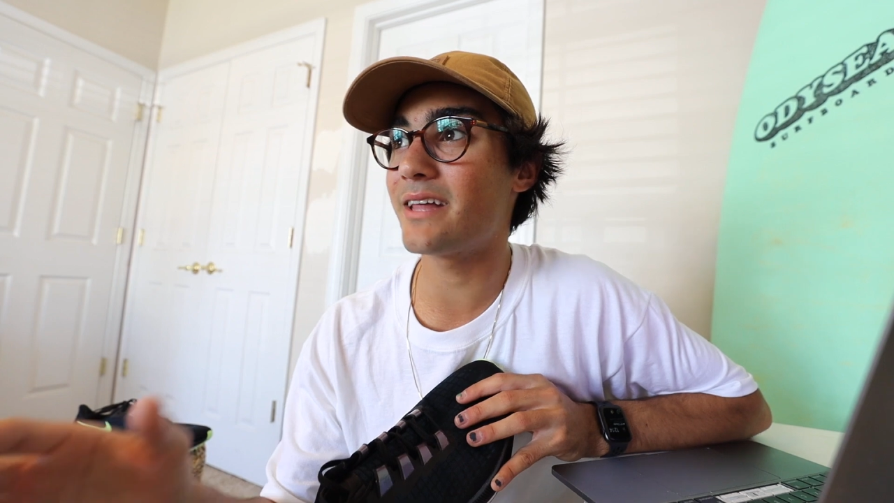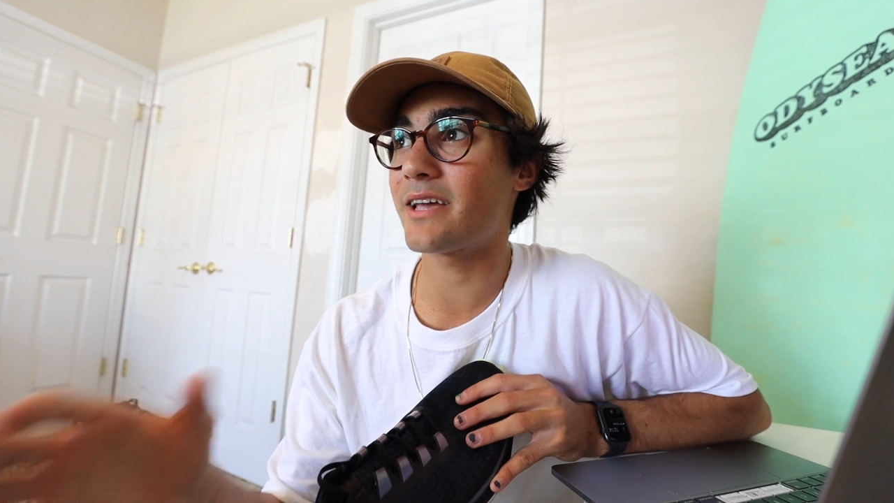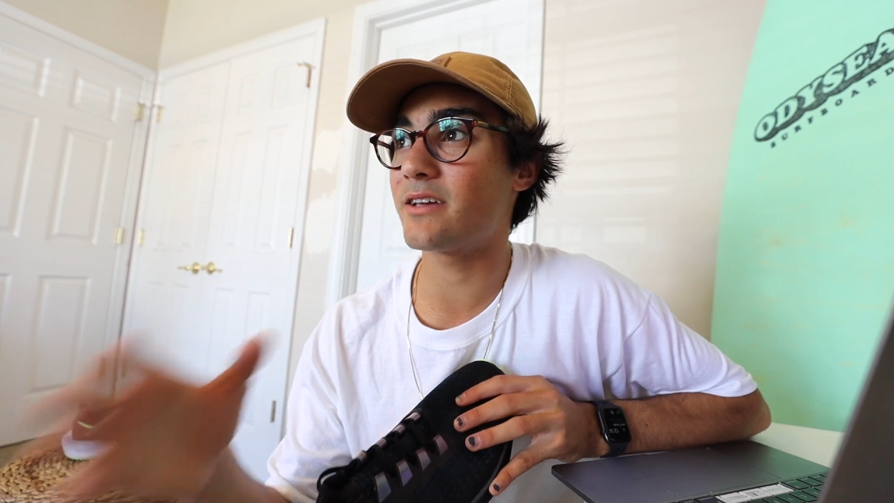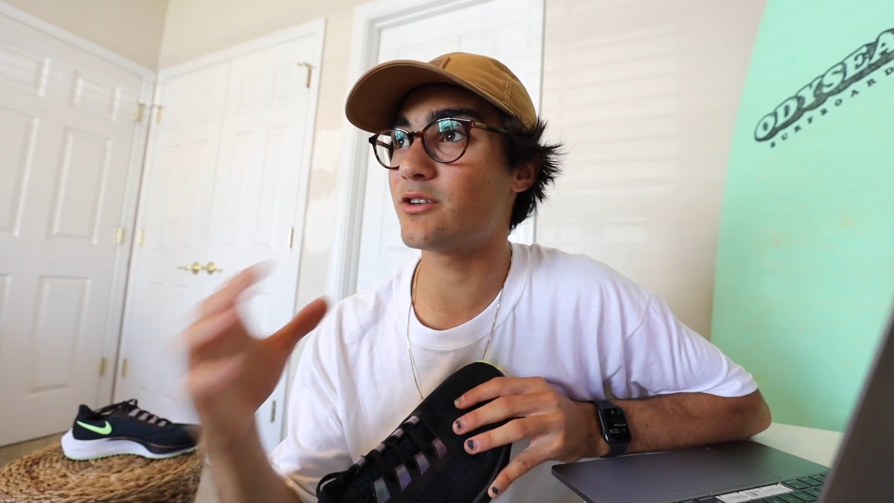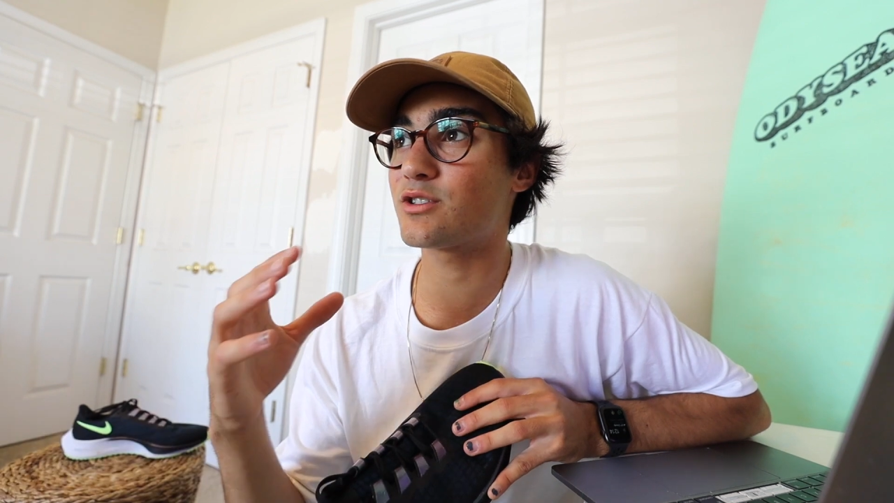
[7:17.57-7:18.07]

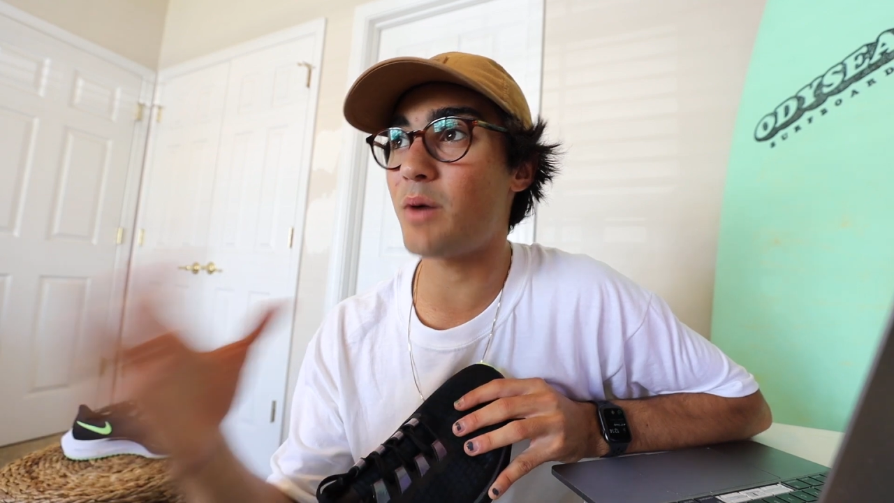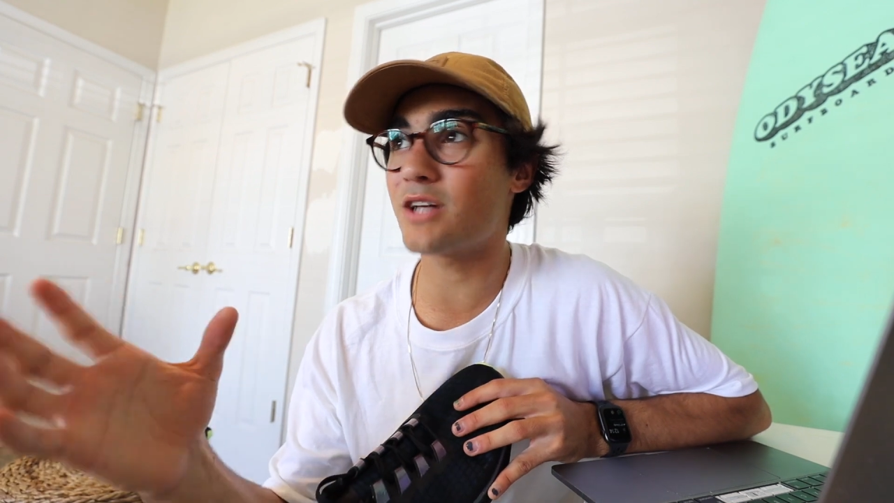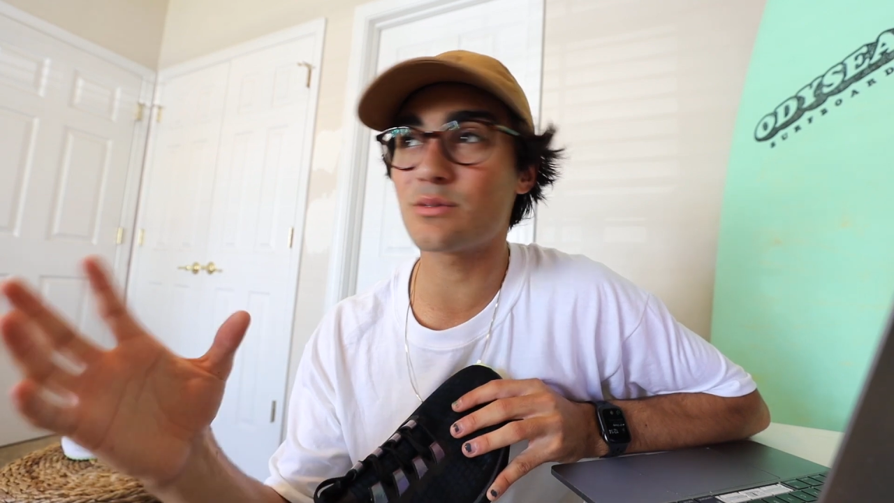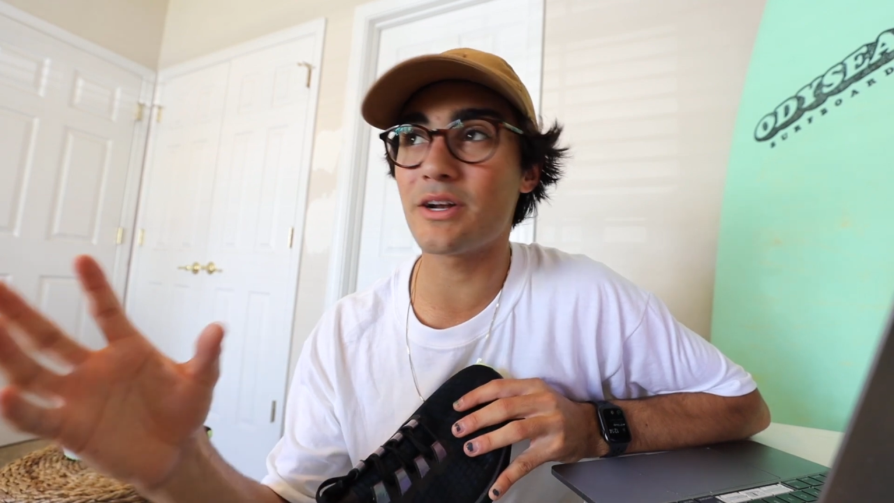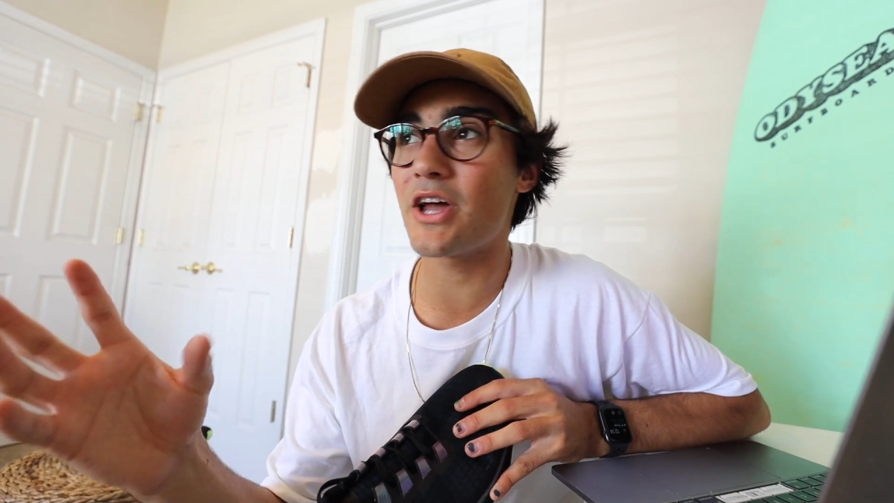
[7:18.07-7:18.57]
like, you're
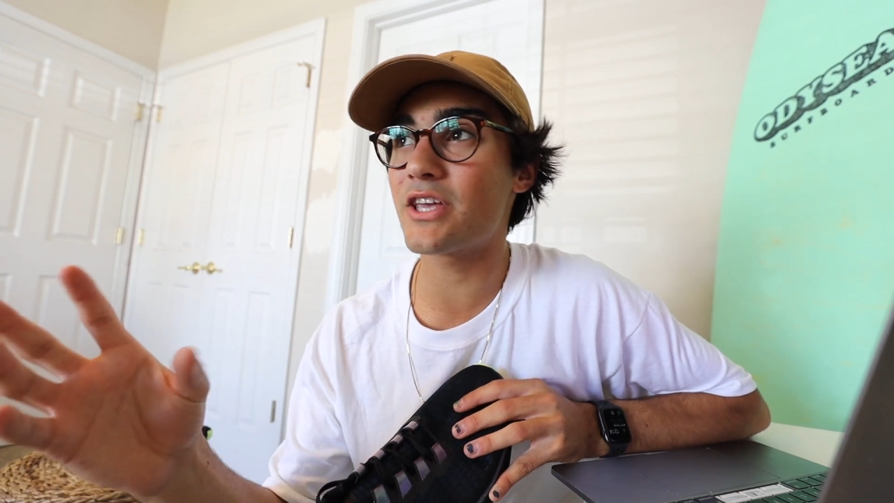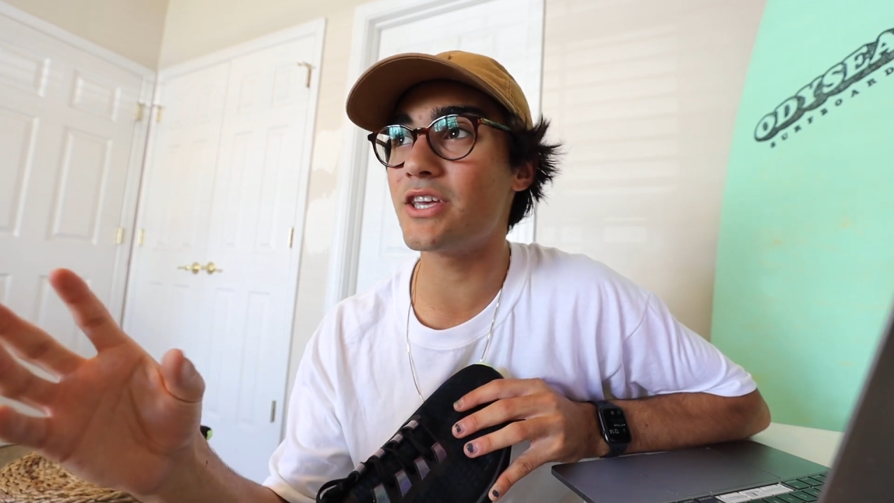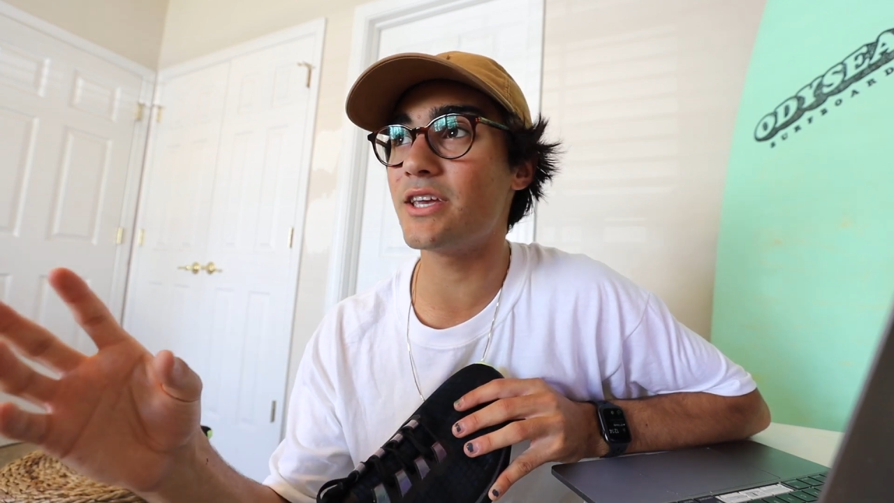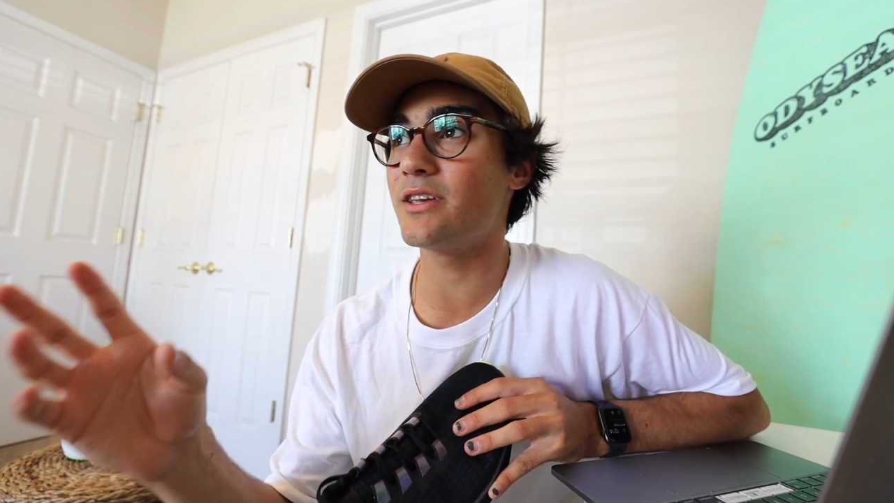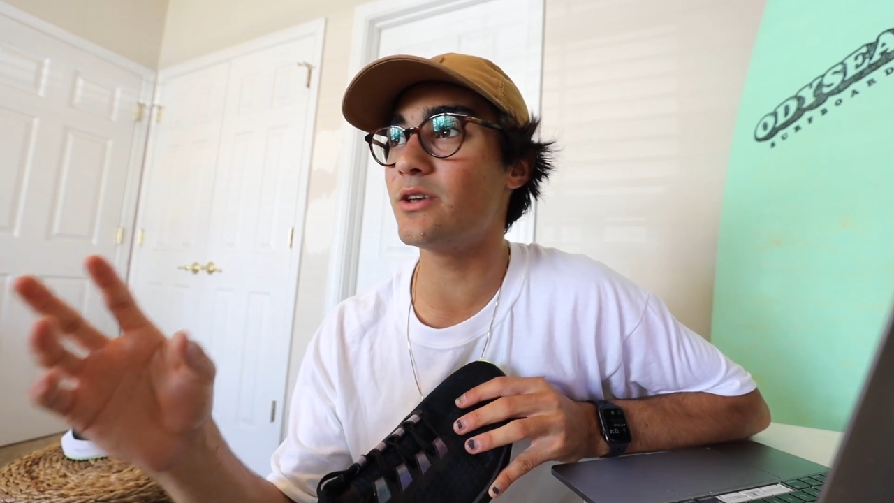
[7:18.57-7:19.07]
sponsored by
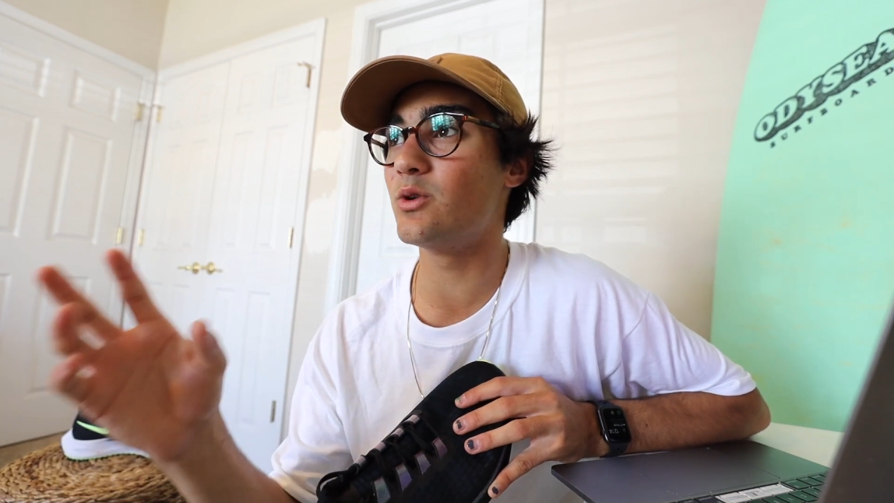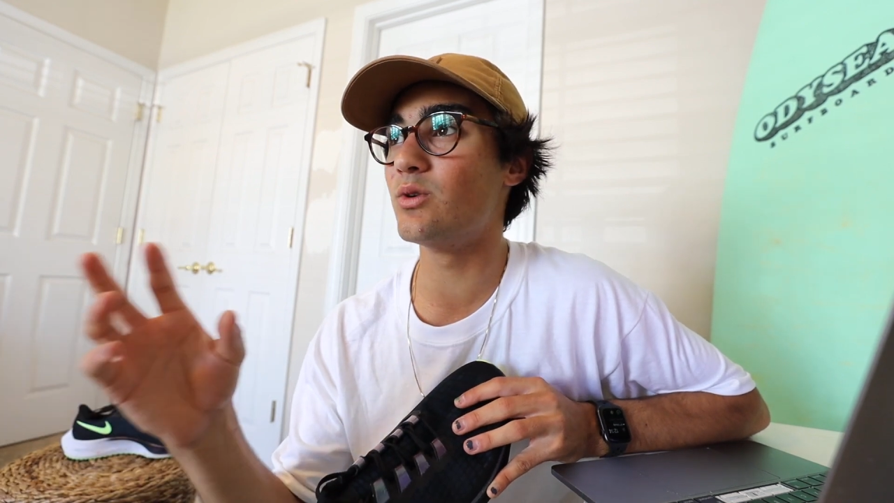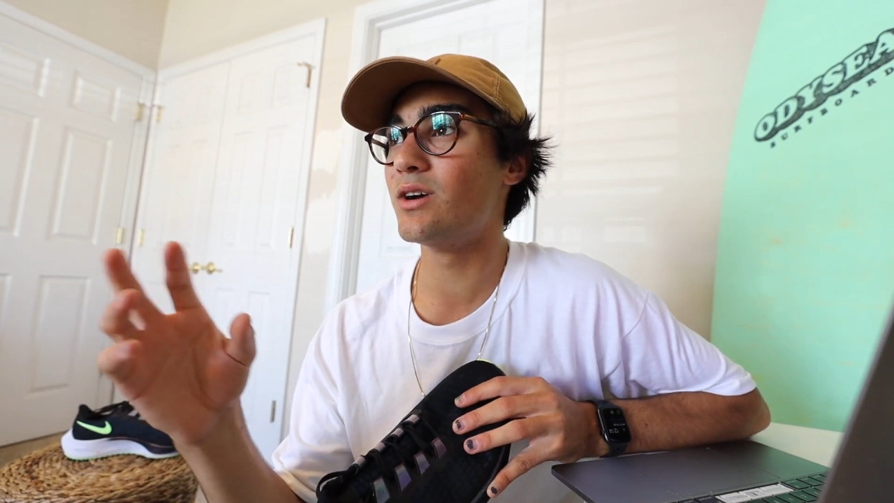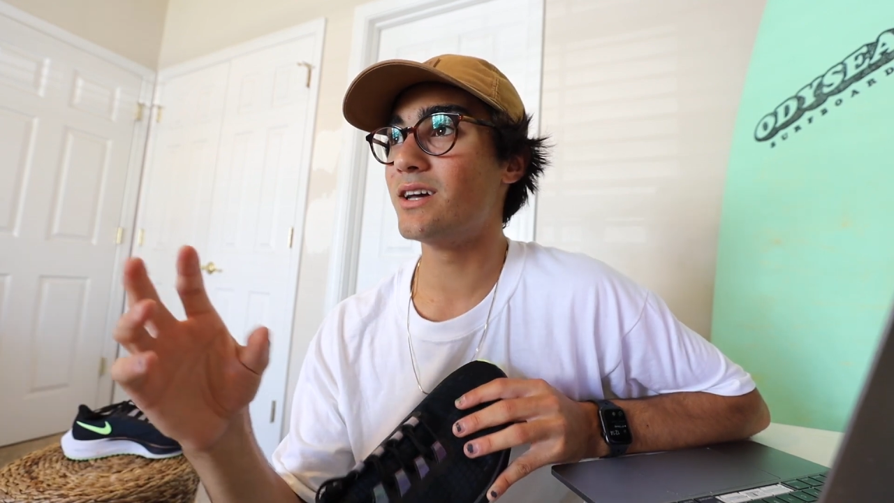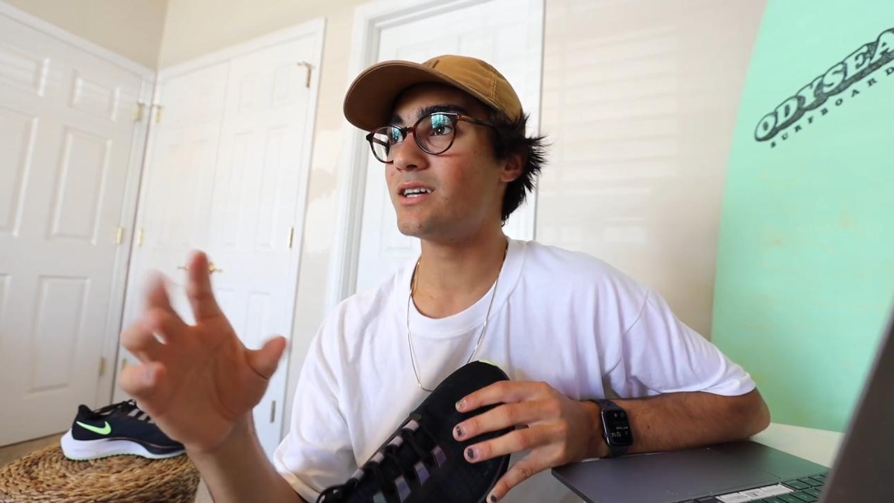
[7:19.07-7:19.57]
Nike, you,